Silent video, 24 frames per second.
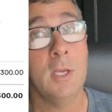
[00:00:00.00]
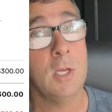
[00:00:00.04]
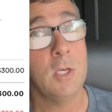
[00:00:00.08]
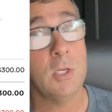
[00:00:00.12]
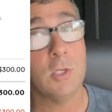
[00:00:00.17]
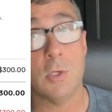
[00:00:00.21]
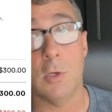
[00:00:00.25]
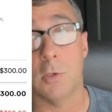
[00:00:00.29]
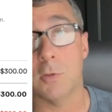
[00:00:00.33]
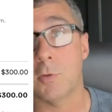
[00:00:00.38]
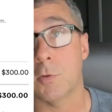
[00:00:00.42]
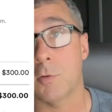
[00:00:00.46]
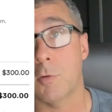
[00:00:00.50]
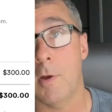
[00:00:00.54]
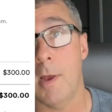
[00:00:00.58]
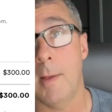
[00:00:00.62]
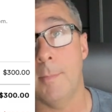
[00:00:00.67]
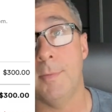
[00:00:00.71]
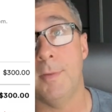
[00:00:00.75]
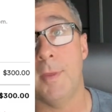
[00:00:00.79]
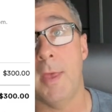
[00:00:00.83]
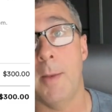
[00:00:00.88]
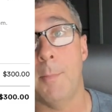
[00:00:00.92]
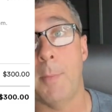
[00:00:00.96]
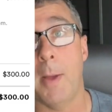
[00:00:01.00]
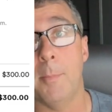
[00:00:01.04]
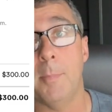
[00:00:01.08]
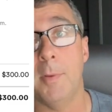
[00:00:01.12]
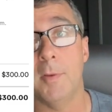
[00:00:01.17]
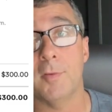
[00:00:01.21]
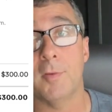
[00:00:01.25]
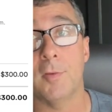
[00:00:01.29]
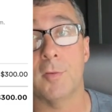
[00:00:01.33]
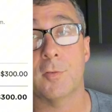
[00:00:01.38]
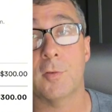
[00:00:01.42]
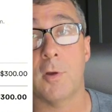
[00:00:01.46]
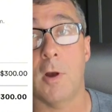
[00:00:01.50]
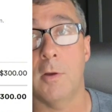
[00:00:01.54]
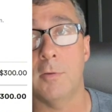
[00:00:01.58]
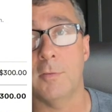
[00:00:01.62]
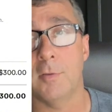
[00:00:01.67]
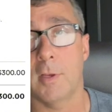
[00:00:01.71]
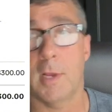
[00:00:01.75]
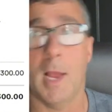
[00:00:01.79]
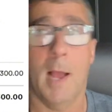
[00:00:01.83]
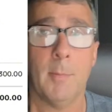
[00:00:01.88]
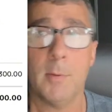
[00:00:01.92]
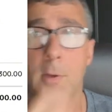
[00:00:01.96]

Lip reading: She also grabbed 10 of my business cards, like, "I'm